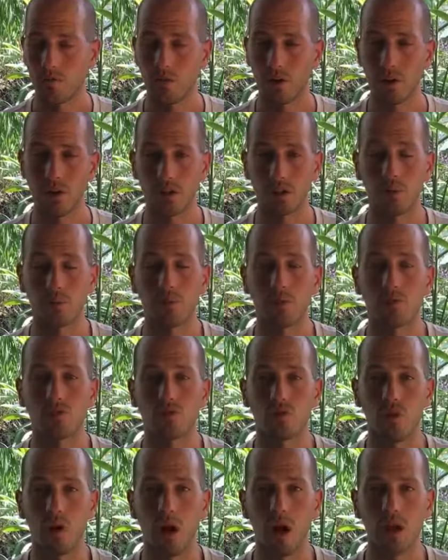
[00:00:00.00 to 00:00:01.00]
Very simple.
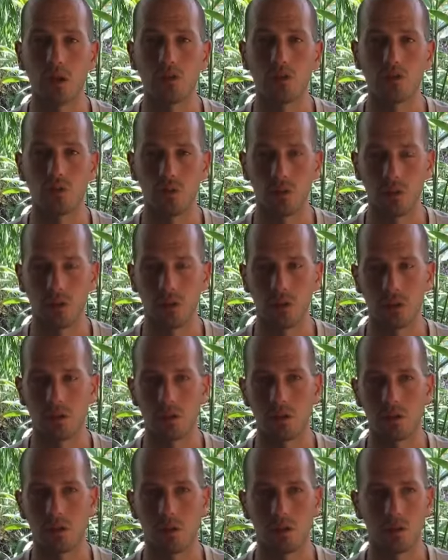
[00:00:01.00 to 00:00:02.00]
Try doing
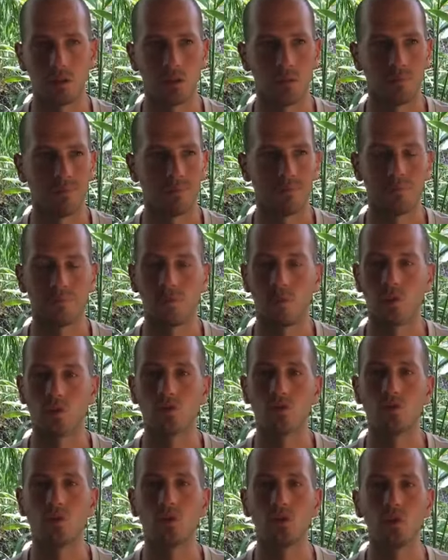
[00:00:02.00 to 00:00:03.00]
this
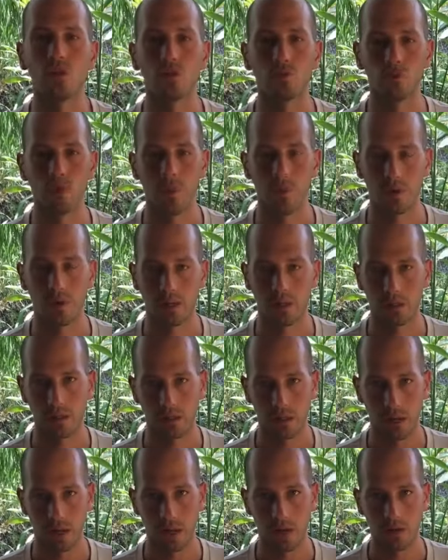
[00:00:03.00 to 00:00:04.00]
2 to 3 minutes
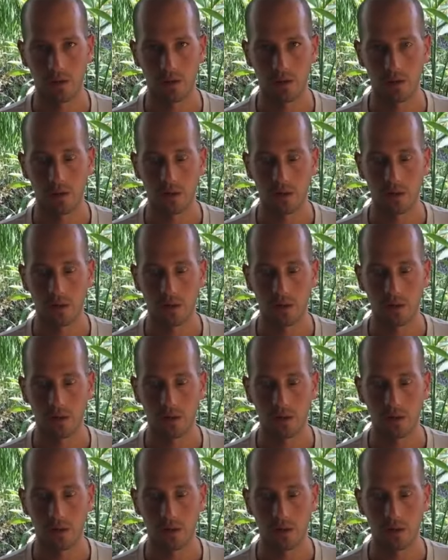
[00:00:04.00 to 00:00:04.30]
a day.